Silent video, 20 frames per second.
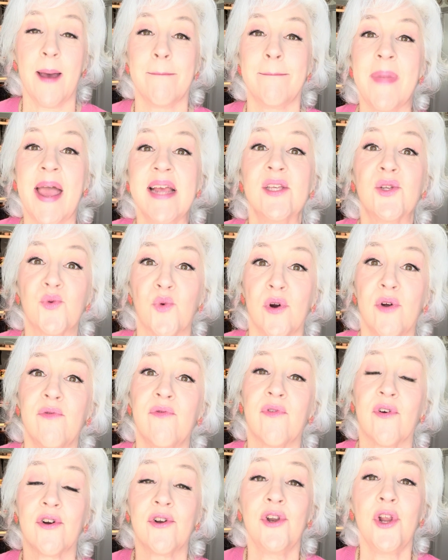makes room
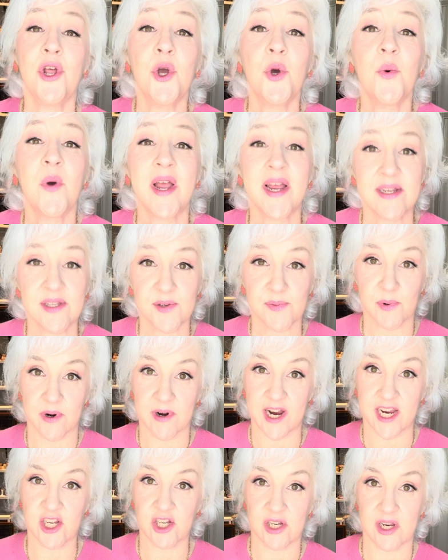for new
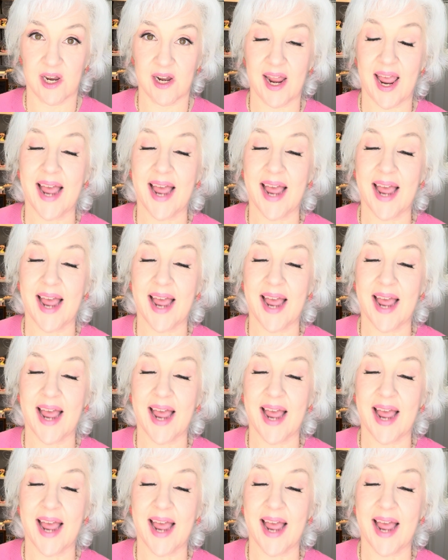inspiration.